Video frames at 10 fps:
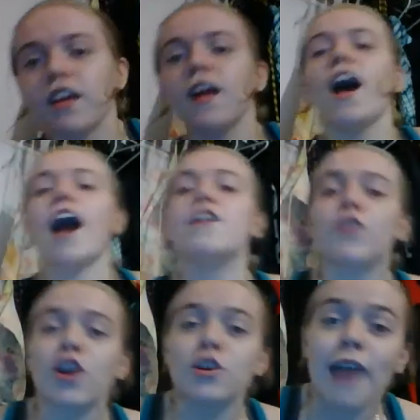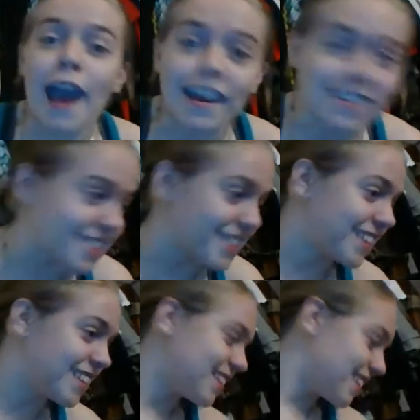I never thought you'd ask.
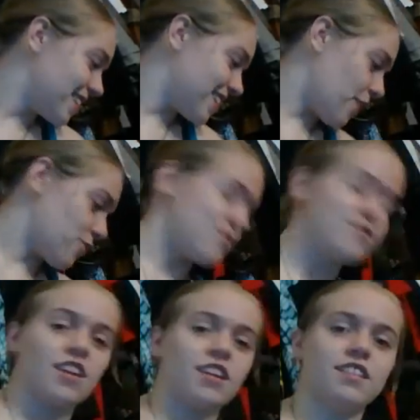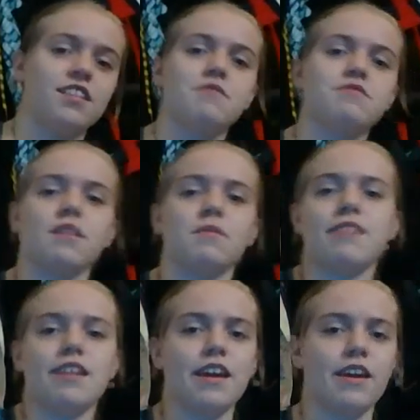I was done. I was done with
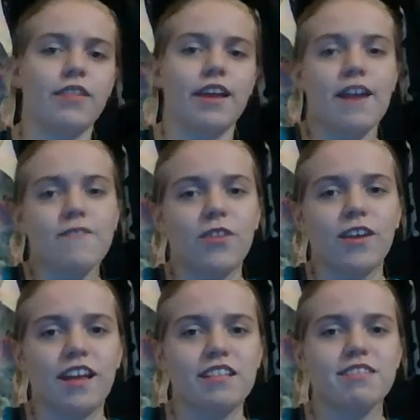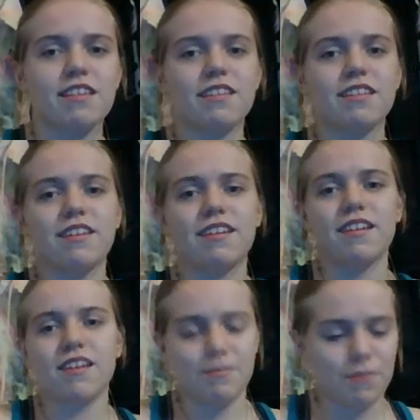San Diego. Like, I have nothing against it,
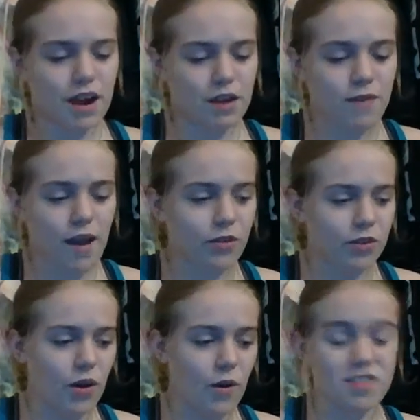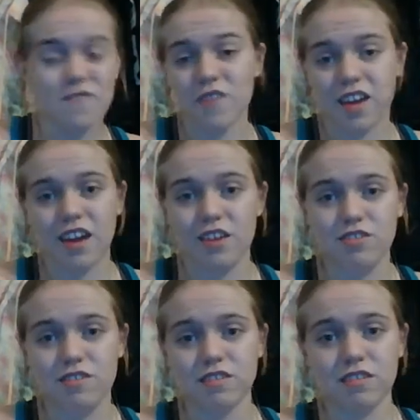but I'd rather go as a
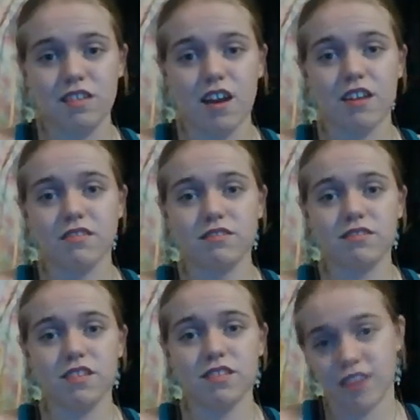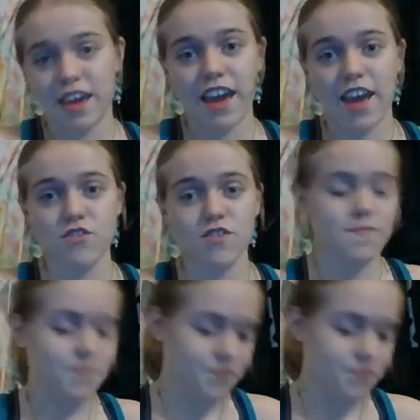vacation, not a staycation.